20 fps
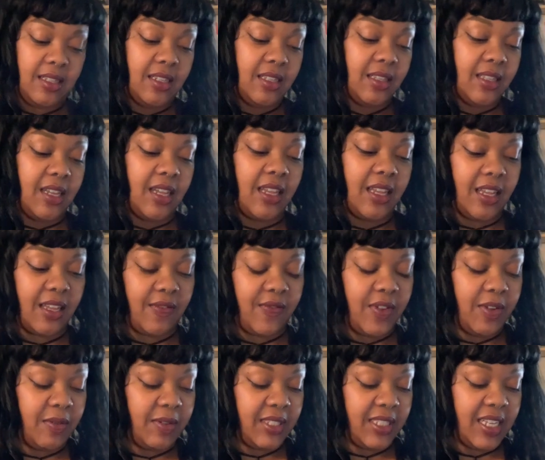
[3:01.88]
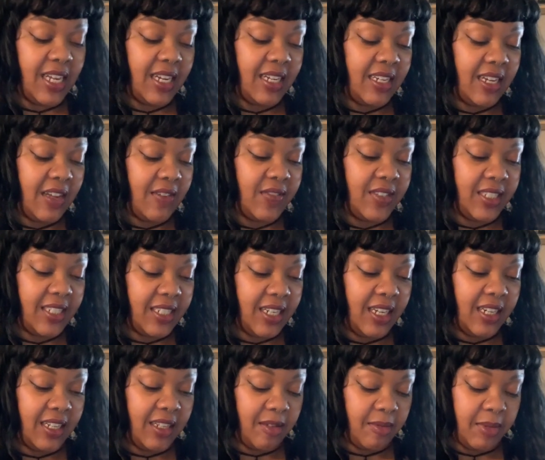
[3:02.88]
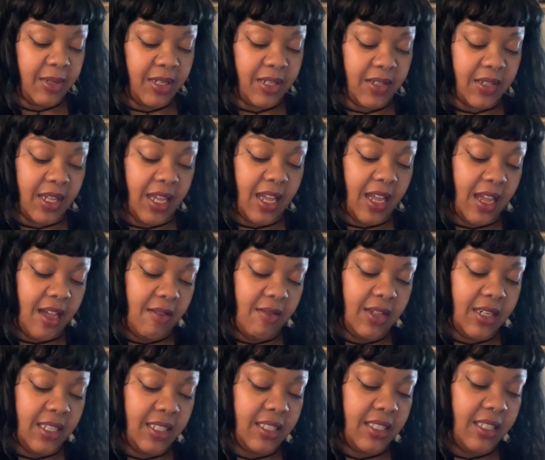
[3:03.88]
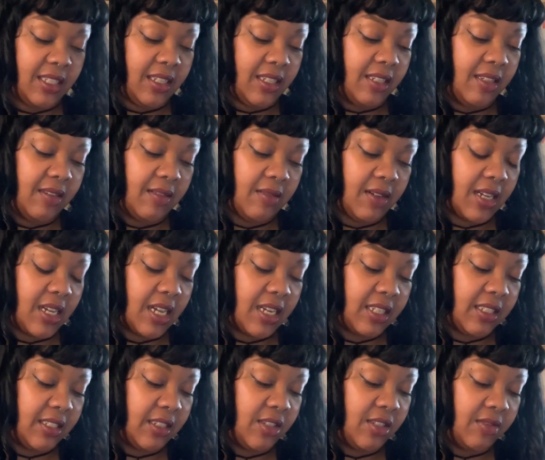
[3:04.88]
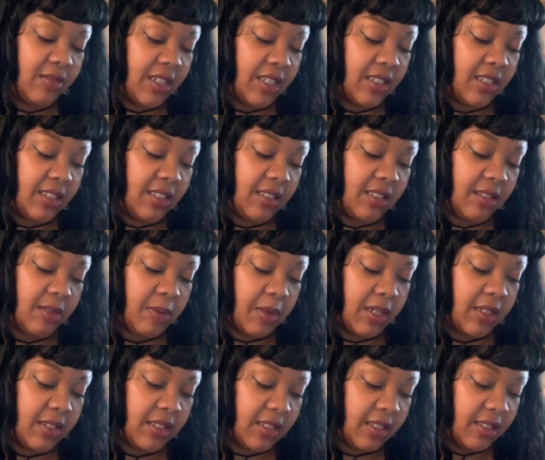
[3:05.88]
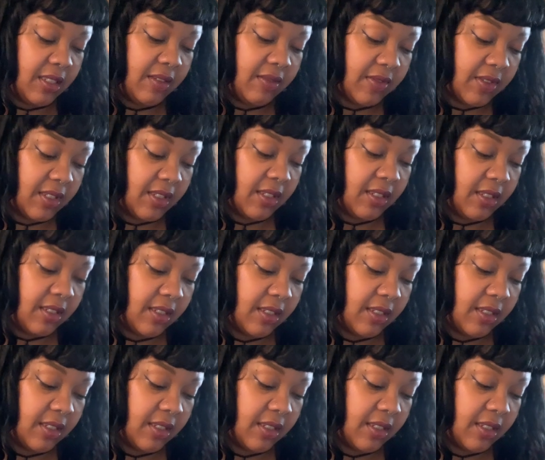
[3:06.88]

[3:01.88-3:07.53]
Like, if it was that devastating. But, okay, I want to see what kind of situation is this person leaving.